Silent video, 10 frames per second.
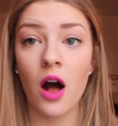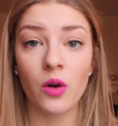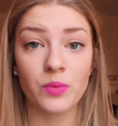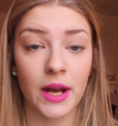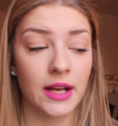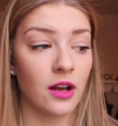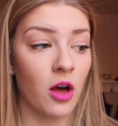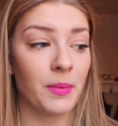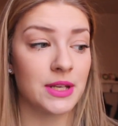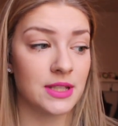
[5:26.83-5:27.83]
I'll write it
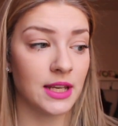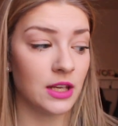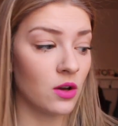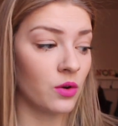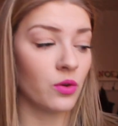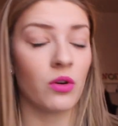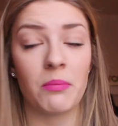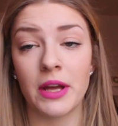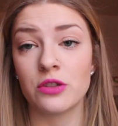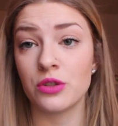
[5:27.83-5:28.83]
on my sticky note or on
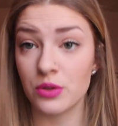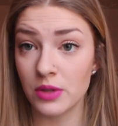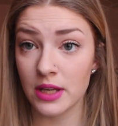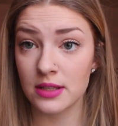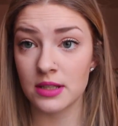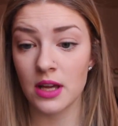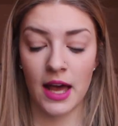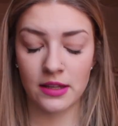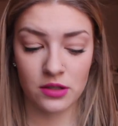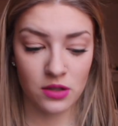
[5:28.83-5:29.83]
my to-do list.
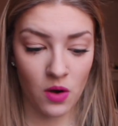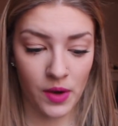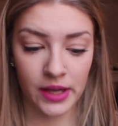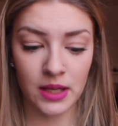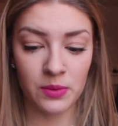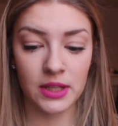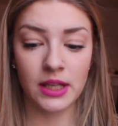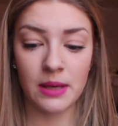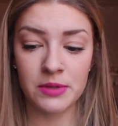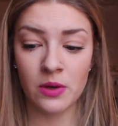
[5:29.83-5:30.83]
And so it really
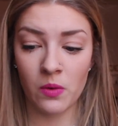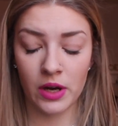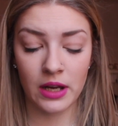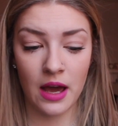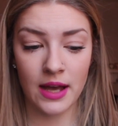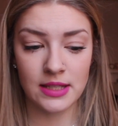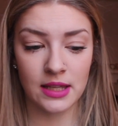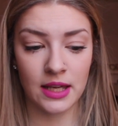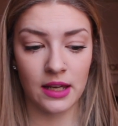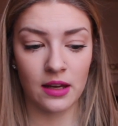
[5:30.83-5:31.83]
keeps you organized, and
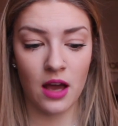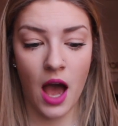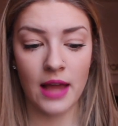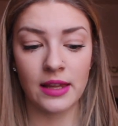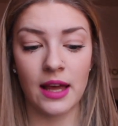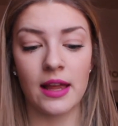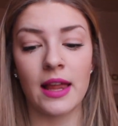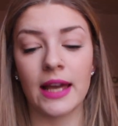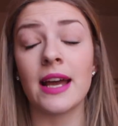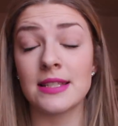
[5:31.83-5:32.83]
like
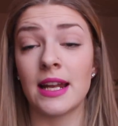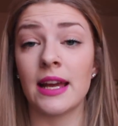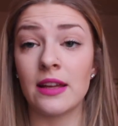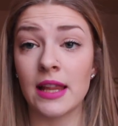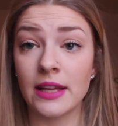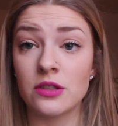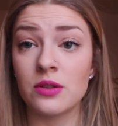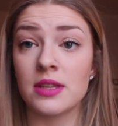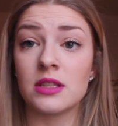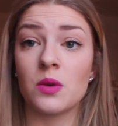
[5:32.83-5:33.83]
I said, I like to do
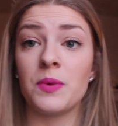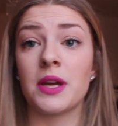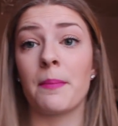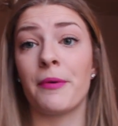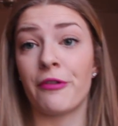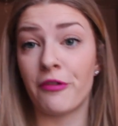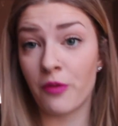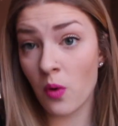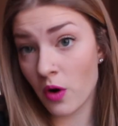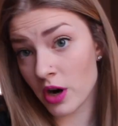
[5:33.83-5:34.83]
this the week
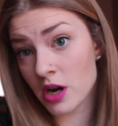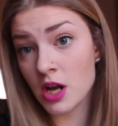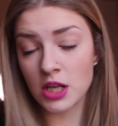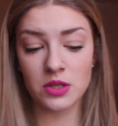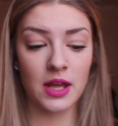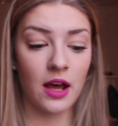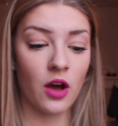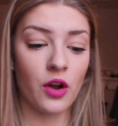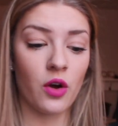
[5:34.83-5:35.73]
before so that